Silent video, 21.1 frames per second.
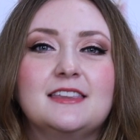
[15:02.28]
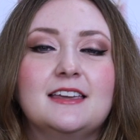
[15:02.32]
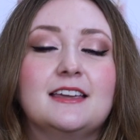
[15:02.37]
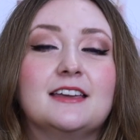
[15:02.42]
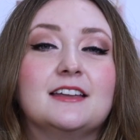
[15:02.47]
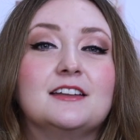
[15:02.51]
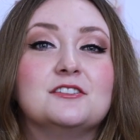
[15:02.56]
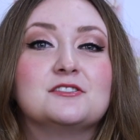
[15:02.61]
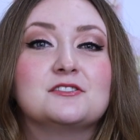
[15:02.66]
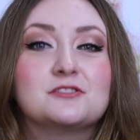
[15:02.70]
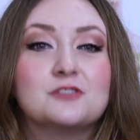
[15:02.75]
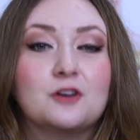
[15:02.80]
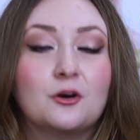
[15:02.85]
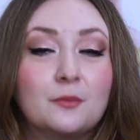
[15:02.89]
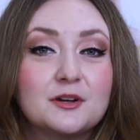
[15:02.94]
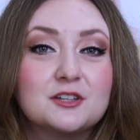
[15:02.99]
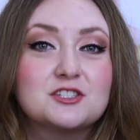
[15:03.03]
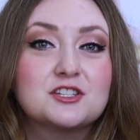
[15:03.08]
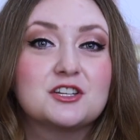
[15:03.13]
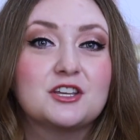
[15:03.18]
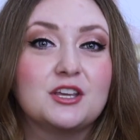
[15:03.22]
think it is so
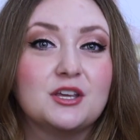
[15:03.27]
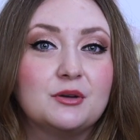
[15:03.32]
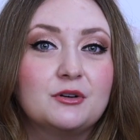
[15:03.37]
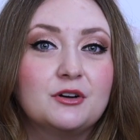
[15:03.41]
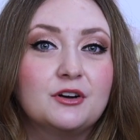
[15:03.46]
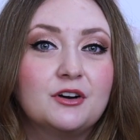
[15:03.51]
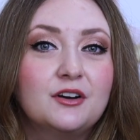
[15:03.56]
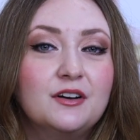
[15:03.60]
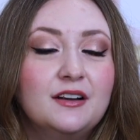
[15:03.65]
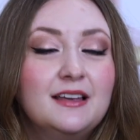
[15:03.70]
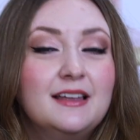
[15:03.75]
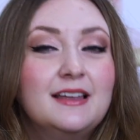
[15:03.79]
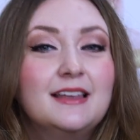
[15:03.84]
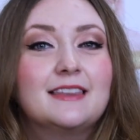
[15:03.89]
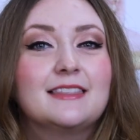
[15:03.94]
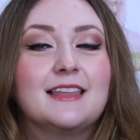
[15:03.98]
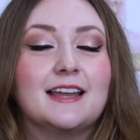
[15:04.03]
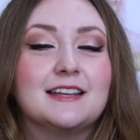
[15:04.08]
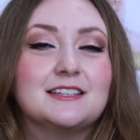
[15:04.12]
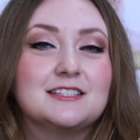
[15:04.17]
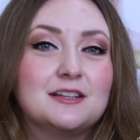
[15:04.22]
much cuter
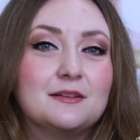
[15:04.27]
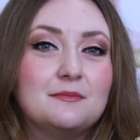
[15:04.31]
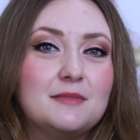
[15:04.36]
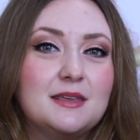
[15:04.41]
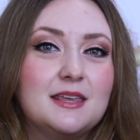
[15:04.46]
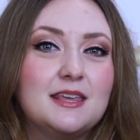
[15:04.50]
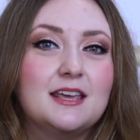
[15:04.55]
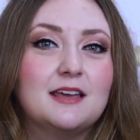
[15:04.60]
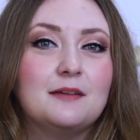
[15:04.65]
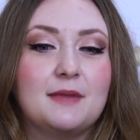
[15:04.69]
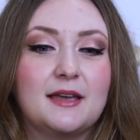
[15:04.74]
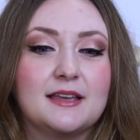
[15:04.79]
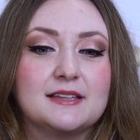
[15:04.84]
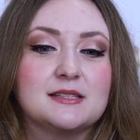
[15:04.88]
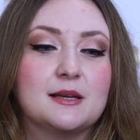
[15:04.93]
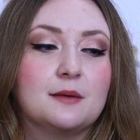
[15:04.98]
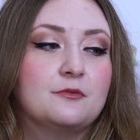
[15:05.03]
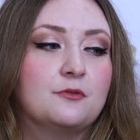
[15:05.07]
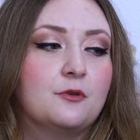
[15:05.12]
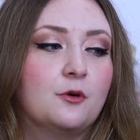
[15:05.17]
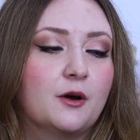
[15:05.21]
that to me, it makes
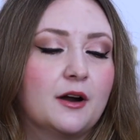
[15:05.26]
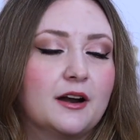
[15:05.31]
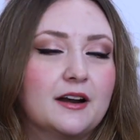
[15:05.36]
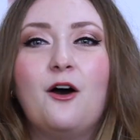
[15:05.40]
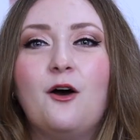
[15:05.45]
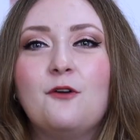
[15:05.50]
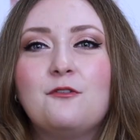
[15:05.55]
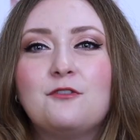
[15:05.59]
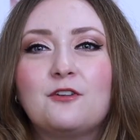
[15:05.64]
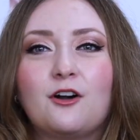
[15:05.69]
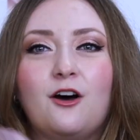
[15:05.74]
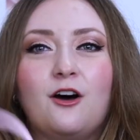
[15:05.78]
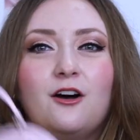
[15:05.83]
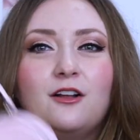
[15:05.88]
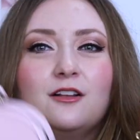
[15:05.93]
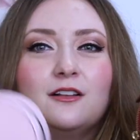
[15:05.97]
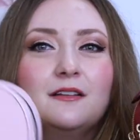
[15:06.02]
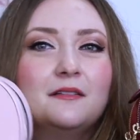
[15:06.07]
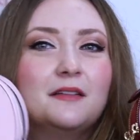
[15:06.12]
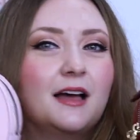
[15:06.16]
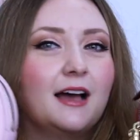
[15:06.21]
up for it.
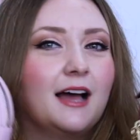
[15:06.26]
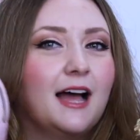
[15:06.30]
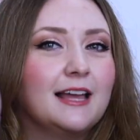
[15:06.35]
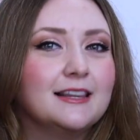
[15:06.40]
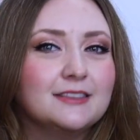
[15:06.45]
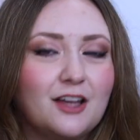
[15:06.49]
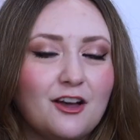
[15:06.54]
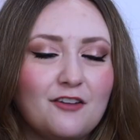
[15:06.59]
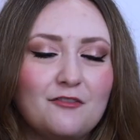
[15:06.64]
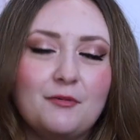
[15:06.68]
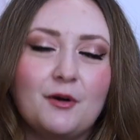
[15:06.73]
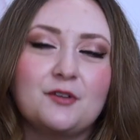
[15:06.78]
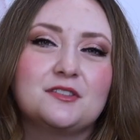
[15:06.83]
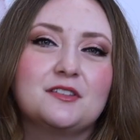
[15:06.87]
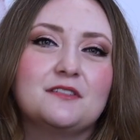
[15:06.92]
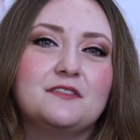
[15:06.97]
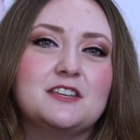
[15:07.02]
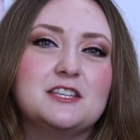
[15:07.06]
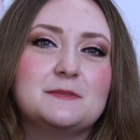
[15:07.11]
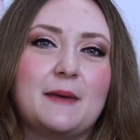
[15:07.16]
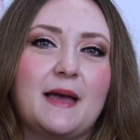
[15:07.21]
Overall, I love both
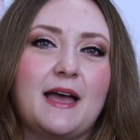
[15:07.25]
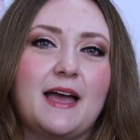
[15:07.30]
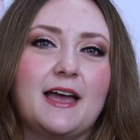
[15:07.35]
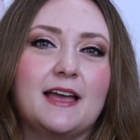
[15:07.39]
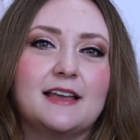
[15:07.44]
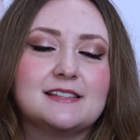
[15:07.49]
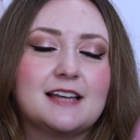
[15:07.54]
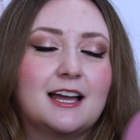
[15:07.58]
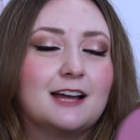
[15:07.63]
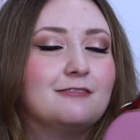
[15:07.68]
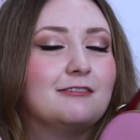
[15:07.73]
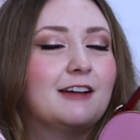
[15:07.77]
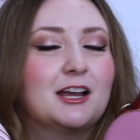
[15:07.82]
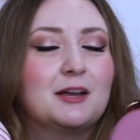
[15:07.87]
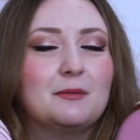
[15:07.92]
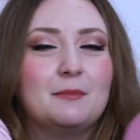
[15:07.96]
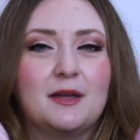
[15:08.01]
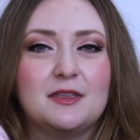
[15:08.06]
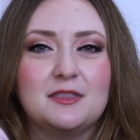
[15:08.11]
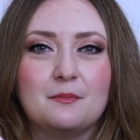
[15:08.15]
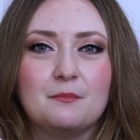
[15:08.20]
of these bags. I
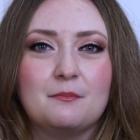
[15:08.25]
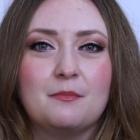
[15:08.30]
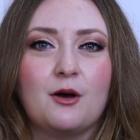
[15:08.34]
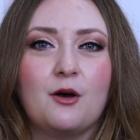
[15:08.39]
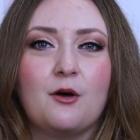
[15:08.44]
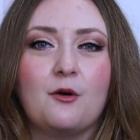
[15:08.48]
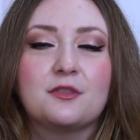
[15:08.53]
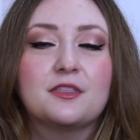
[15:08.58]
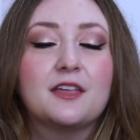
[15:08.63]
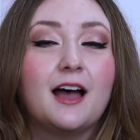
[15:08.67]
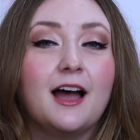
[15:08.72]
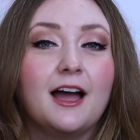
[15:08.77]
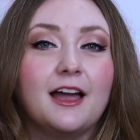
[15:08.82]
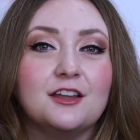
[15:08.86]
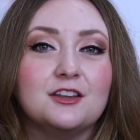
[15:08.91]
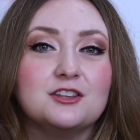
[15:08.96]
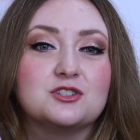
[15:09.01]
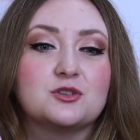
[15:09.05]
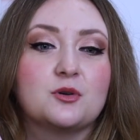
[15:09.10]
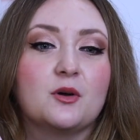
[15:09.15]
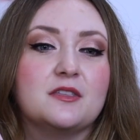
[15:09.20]
recommend them both. I
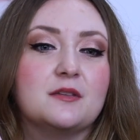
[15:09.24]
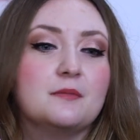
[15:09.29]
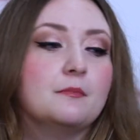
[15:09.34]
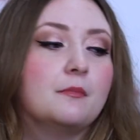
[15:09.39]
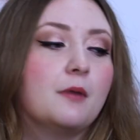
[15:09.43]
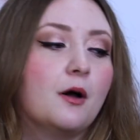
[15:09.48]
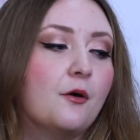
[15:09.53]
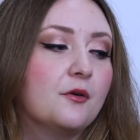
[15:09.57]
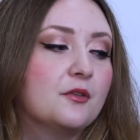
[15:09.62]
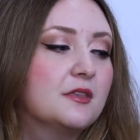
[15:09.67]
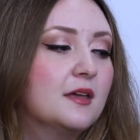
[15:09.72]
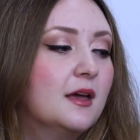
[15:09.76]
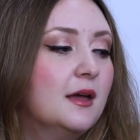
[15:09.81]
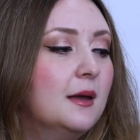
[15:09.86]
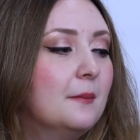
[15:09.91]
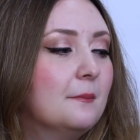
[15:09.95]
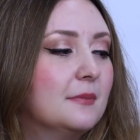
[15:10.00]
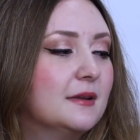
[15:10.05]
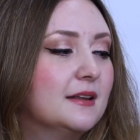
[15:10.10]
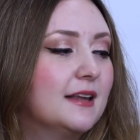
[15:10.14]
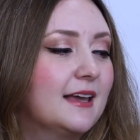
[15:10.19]
enjoy them both.
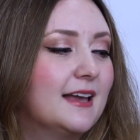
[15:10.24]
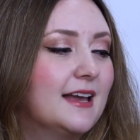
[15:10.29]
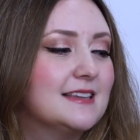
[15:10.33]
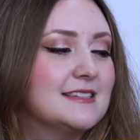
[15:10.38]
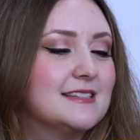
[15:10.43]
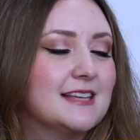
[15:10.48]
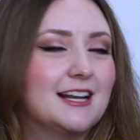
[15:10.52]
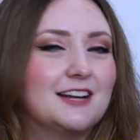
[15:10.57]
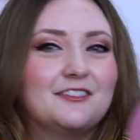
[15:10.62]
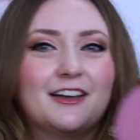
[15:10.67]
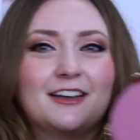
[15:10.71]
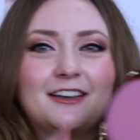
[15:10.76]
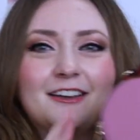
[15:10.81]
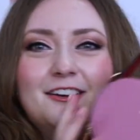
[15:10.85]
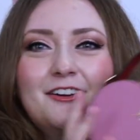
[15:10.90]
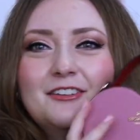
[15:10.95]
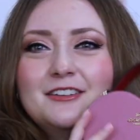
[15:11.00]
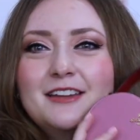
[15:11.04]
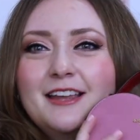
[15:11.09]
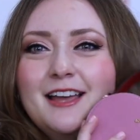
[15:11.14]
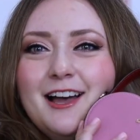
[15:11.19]
But like I said, if I
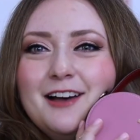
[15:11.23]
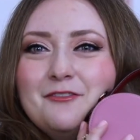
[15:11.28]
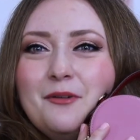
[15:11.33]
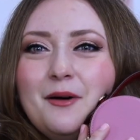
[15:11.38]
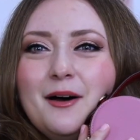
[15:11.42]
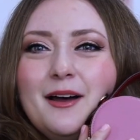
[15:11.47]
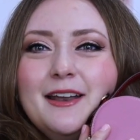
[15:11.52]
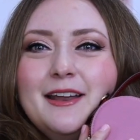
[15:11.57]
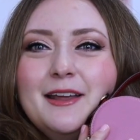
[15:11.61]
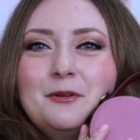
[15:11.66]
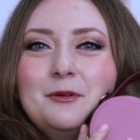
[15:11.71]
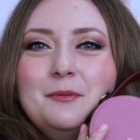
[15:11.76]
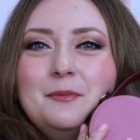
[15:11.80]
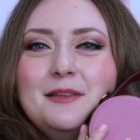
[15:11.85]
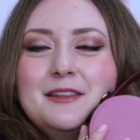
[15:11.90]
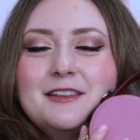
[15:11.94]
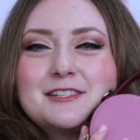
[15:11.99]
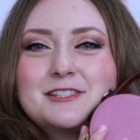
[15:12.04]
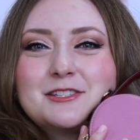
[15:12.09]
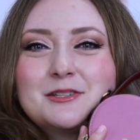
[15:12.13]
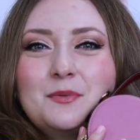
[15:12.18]
could only have one, it would
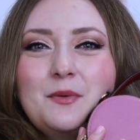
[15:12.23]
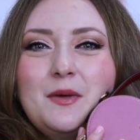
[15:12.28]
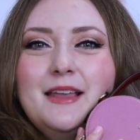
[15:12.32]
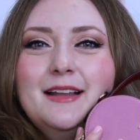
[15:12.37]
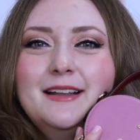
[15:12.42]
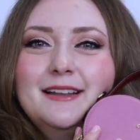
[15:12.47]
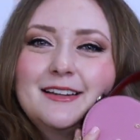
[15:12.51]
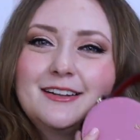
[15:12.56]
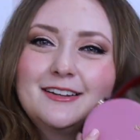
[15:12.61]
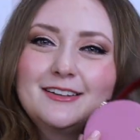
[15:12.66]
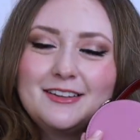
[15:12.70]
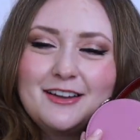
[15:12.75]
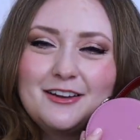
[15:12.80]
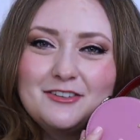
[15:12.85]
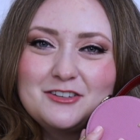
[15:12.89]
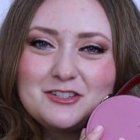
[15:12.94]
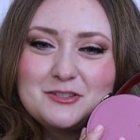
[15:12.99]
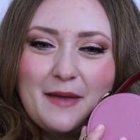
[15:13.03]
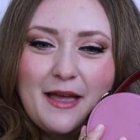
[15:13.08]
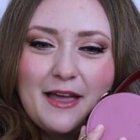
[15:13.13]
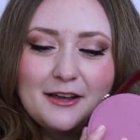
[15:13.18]
be this sweet little
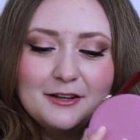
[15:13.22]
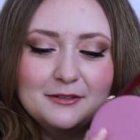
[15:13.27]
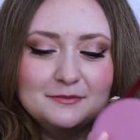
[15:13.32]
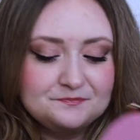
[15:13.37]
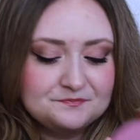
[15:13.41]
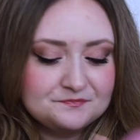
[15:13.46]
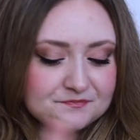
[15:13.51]
Coach bag.